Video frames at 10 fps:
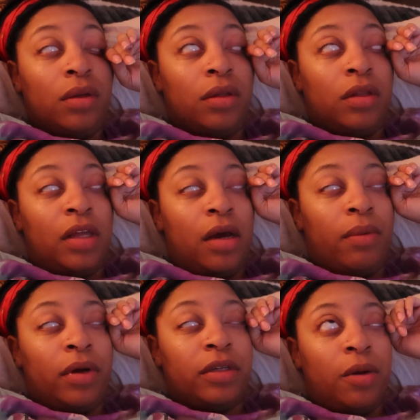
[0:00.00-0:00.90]
That
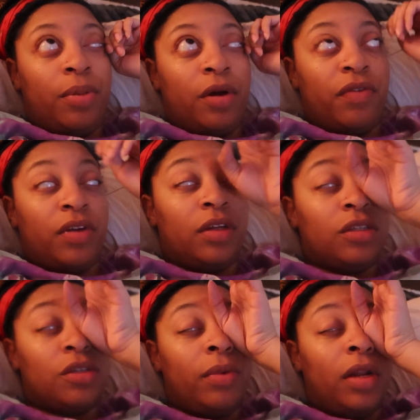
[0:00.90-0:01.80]
worked out
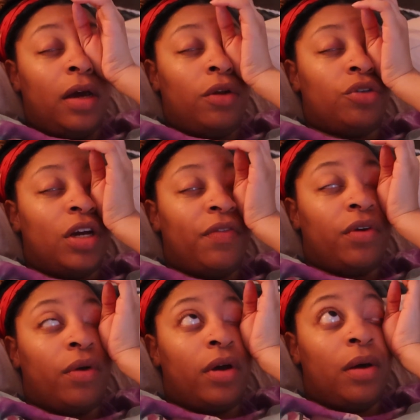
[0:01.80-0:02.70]
perfectly. So we didn't have no
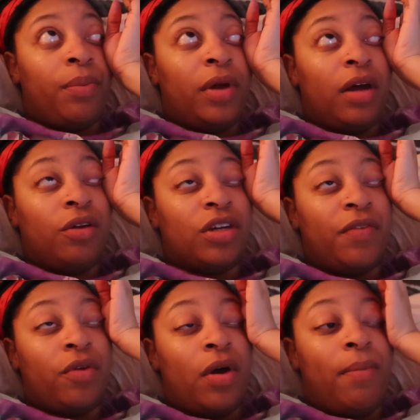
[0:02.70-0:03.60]
traffic going up, we had no
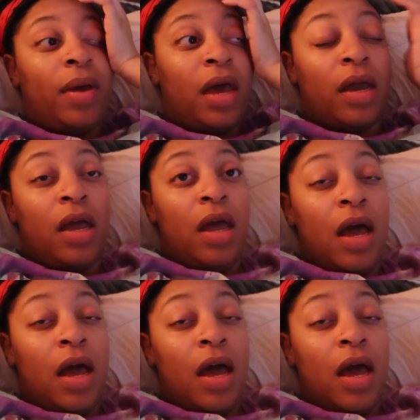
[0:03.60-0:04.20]
traffic going back.